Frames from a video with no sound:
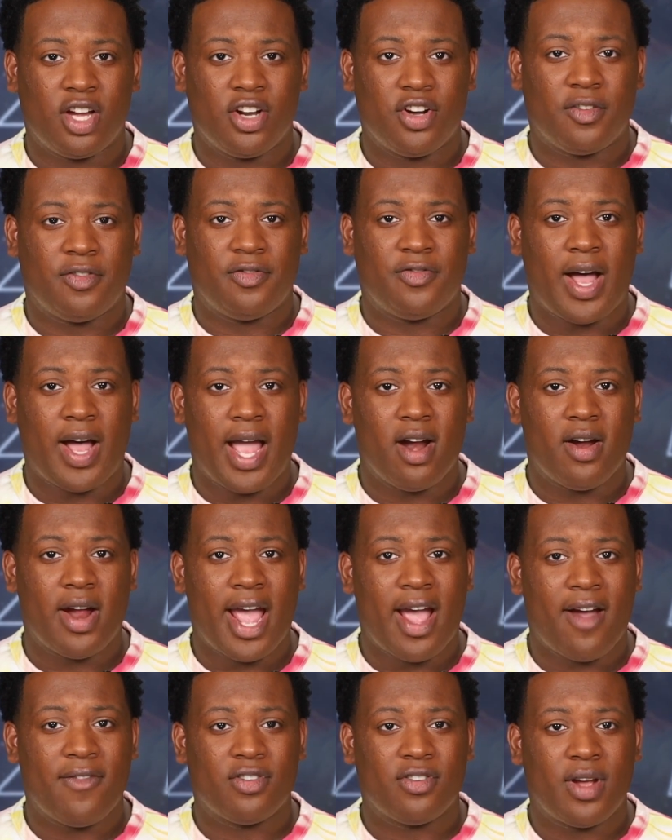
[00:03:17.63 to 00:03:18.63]
under fire
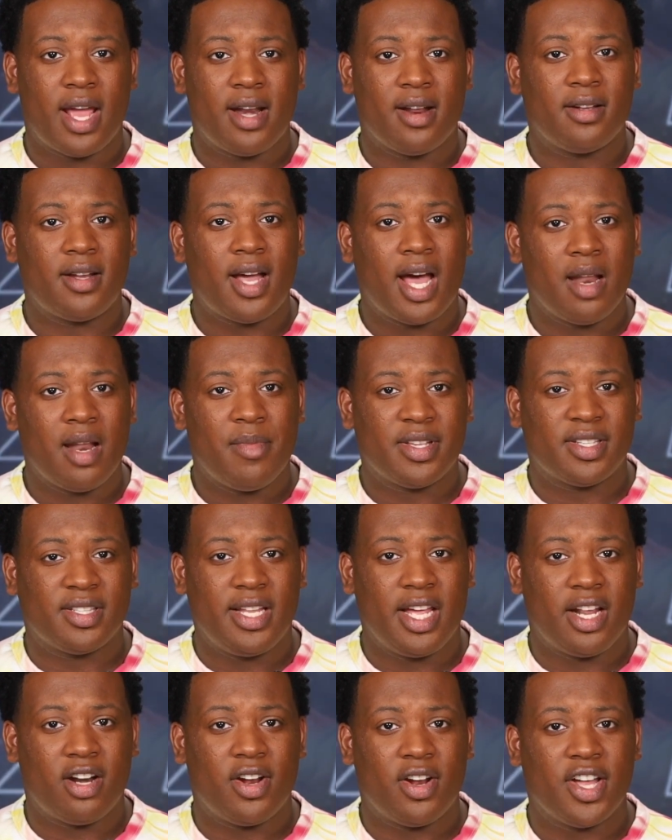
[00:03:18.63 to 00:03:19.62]
after an
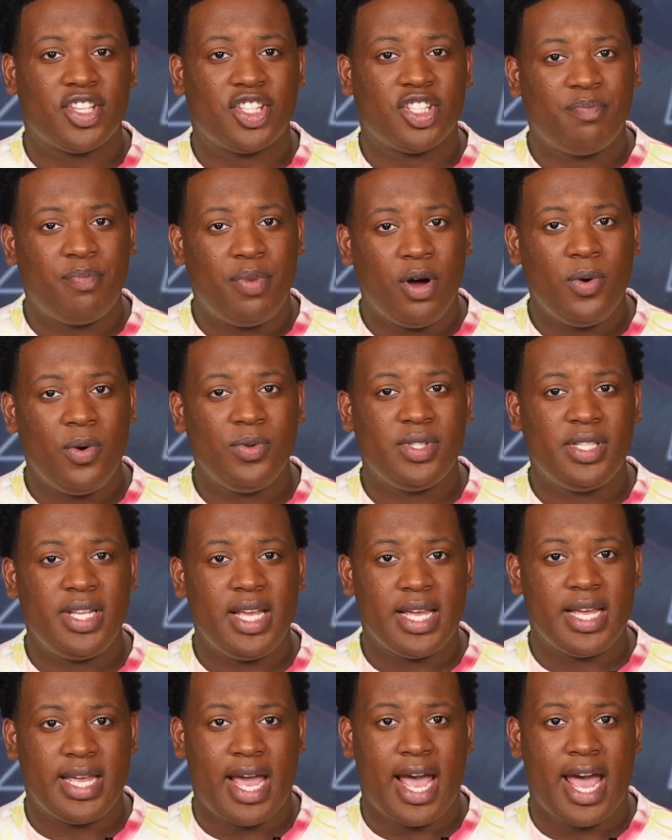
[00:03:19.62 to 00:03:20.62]
anonymous letter exposed
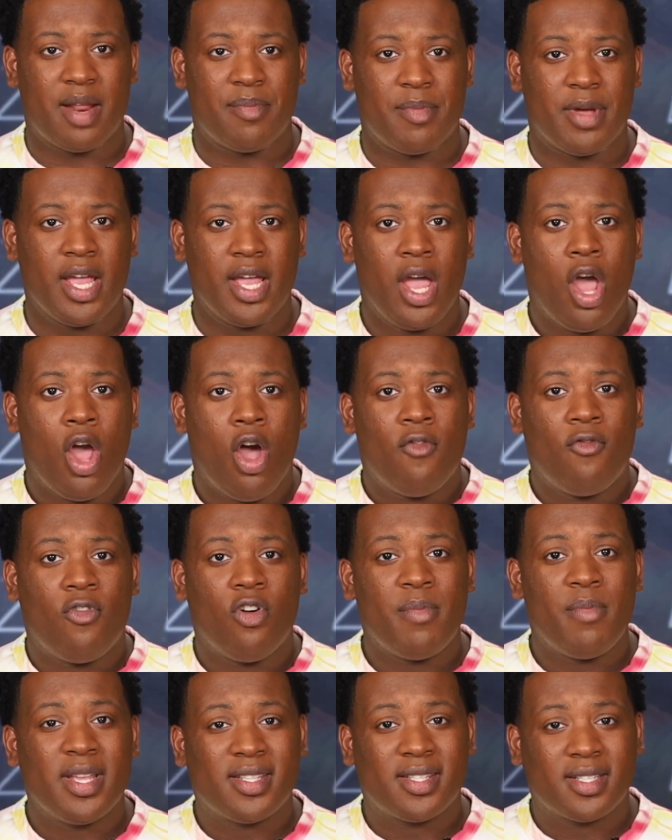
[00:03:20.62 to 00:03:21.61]
the academy
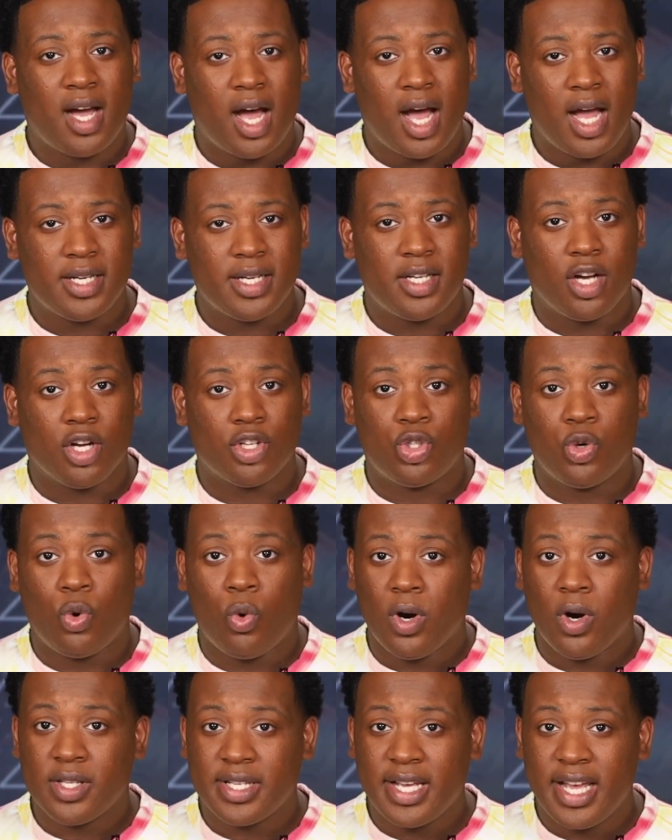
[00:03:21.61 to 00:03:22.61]
for misconduct
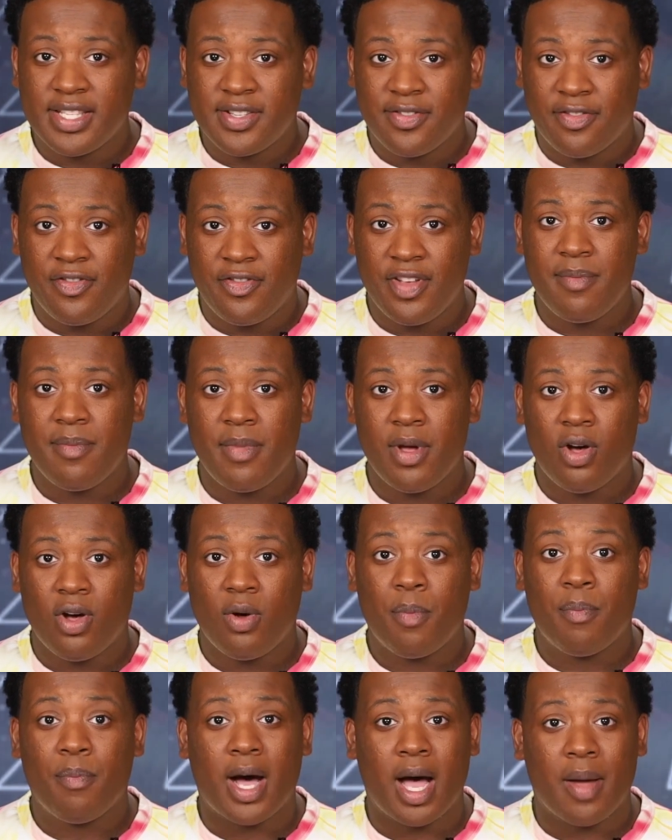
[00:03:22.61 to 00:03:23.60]
towards its
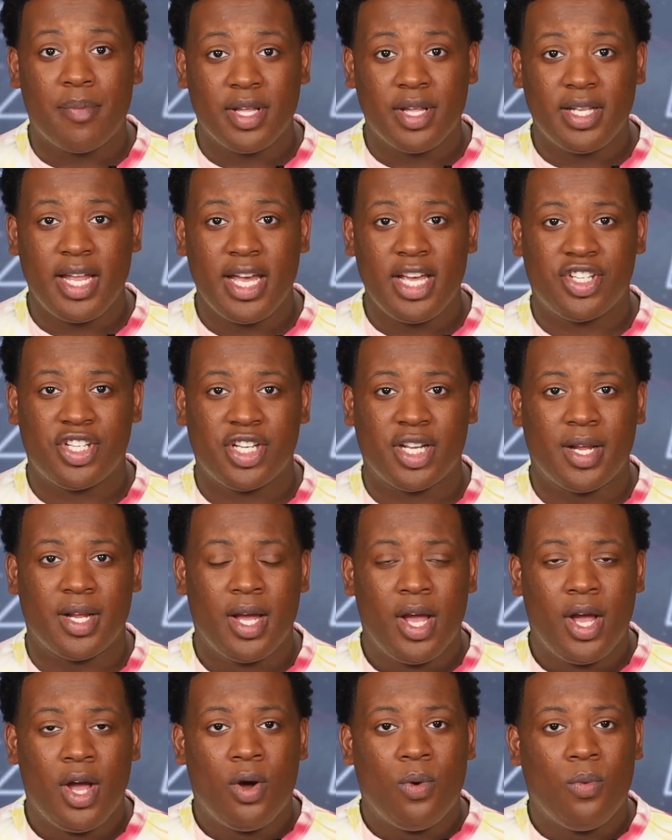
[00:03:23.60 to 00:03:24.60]
female population.
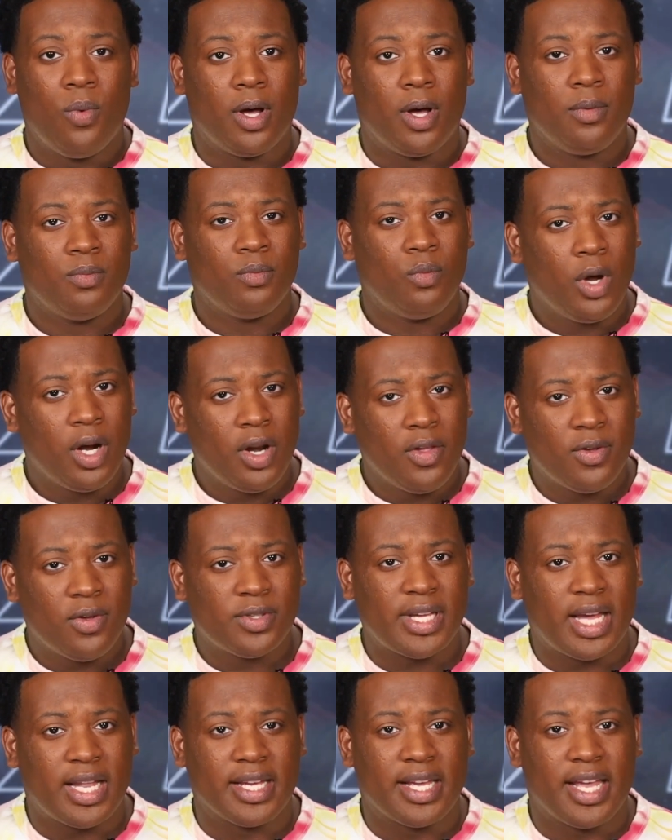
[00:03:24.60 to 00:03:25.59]
Well, one of
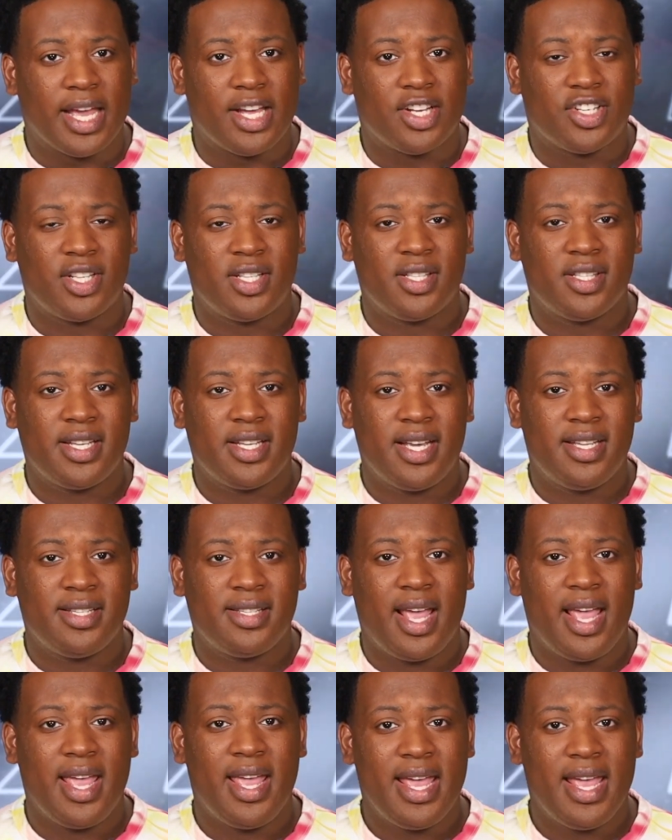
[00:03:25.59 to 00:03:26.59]
those allegations
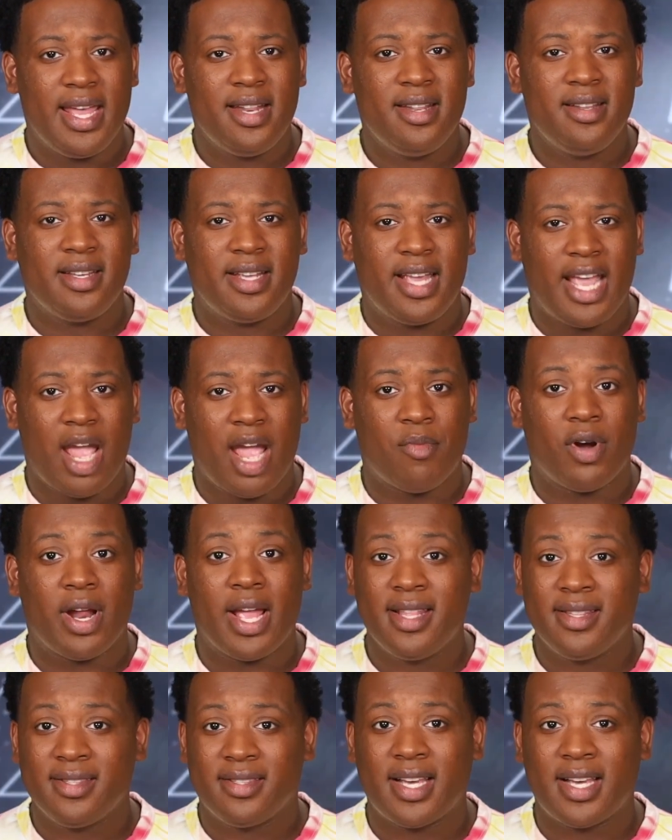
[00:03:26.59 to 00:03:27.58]
is a hidden
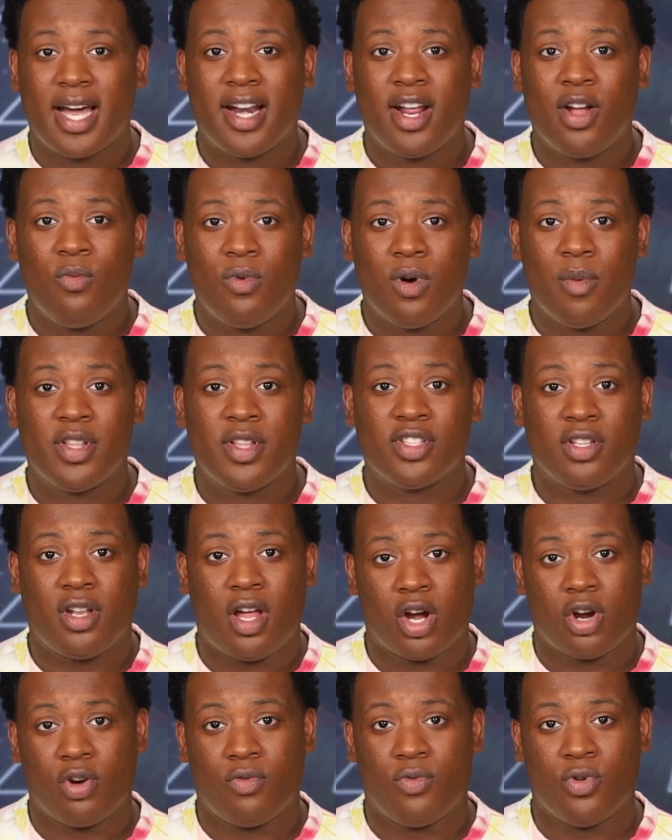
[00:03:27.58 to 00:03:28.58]
camera inside a woman's
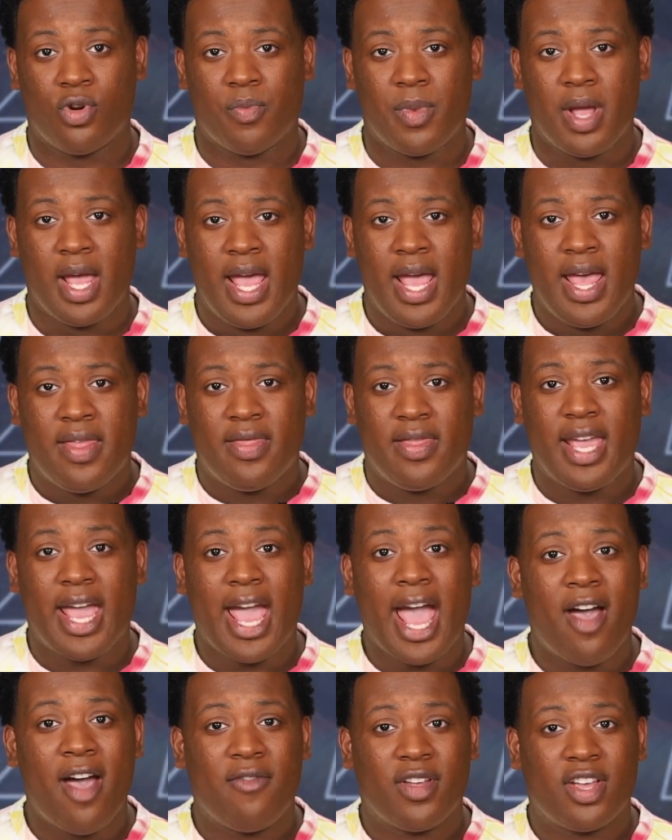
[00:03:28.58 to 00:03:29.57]
locker room.
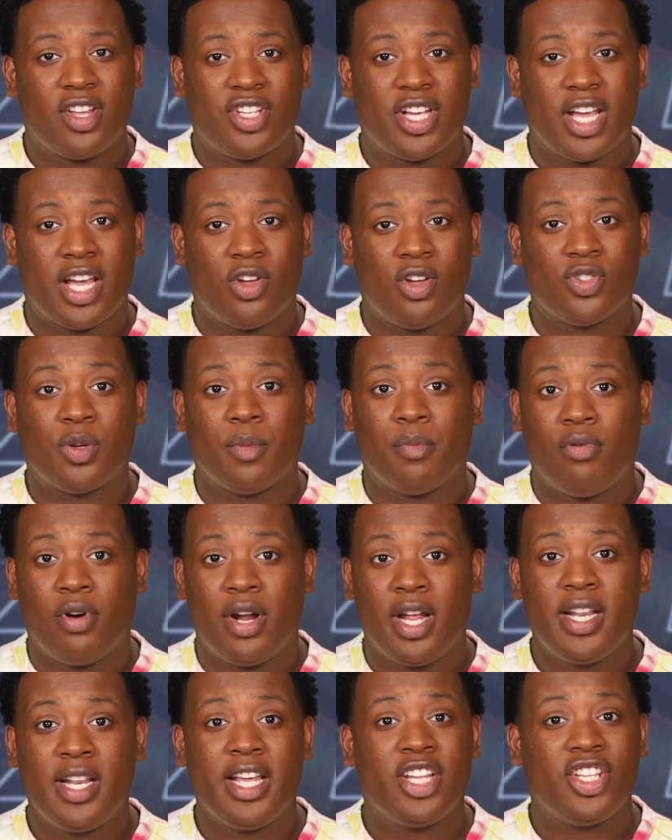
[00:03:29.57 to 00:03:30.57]
The Advocate Channel's
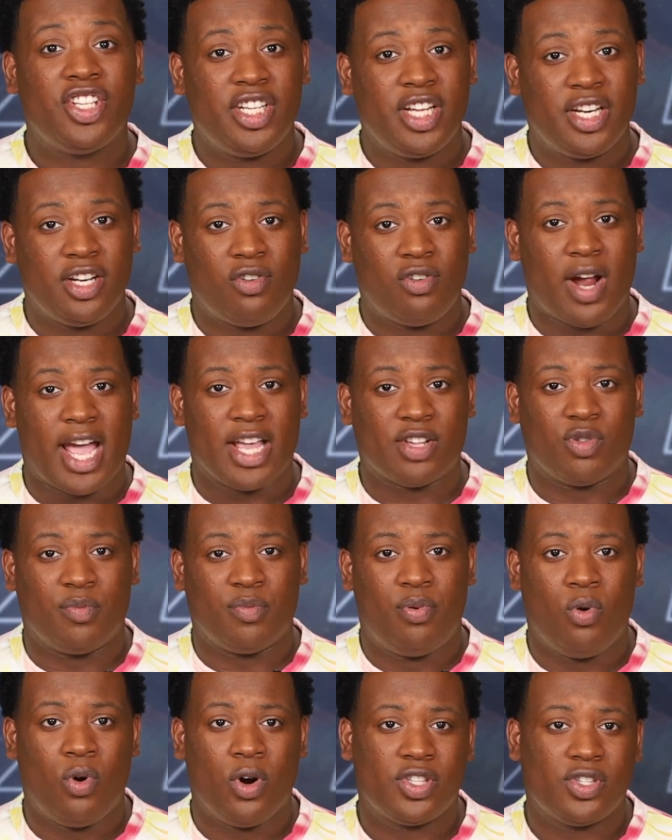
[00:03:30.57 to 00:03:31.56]
Bryn Gingras
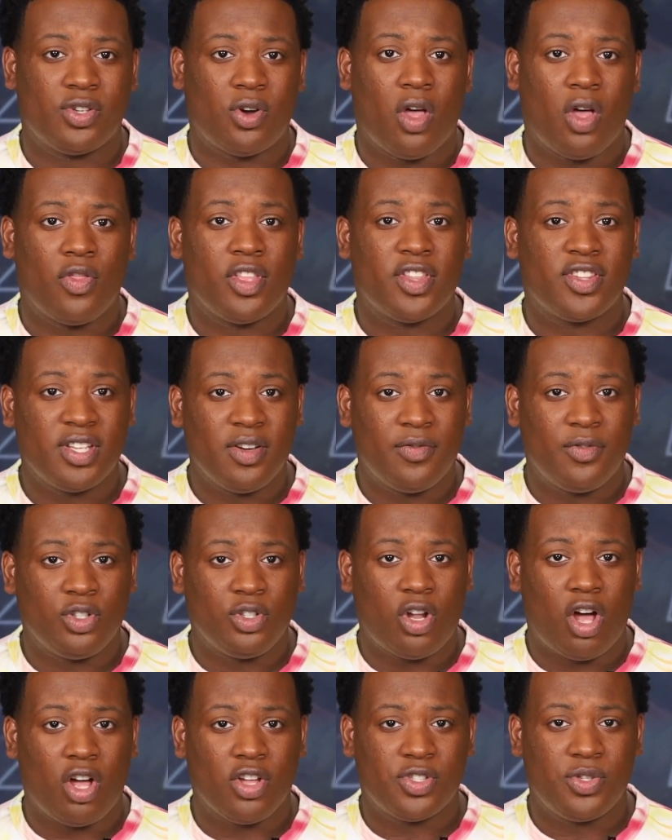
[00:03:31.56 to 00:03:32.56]
reports on the
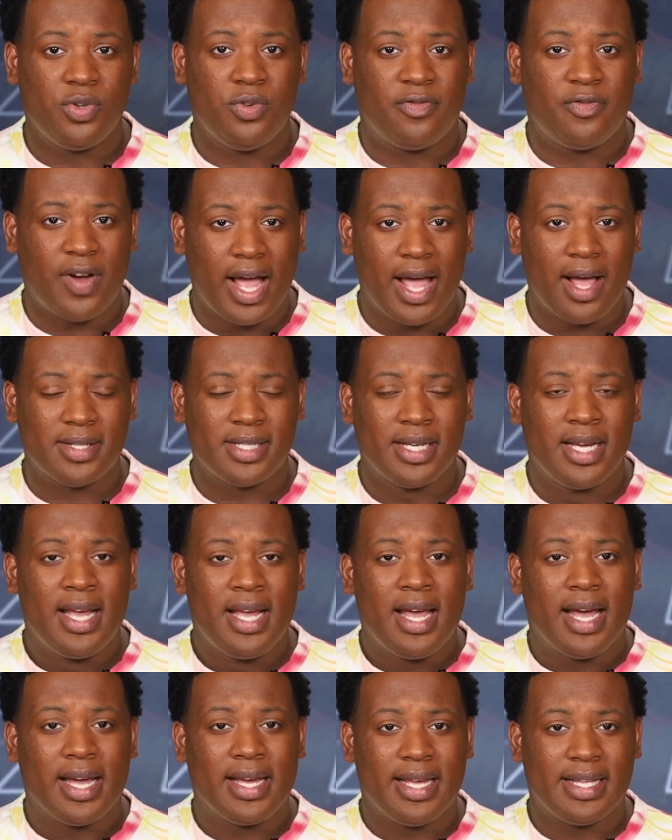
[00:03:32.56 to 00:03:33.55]
civil lawsuit filed
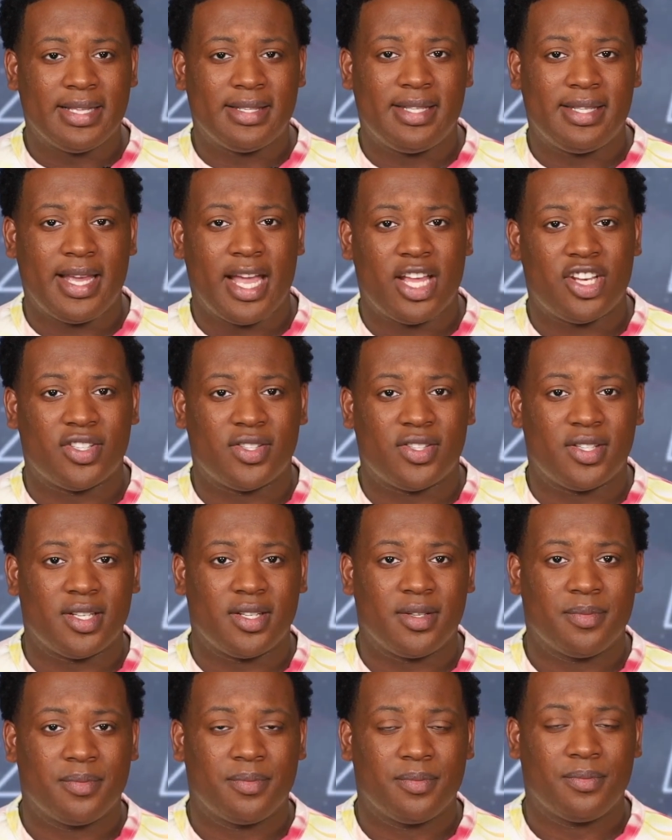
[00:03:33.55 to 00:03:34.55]
against the agency.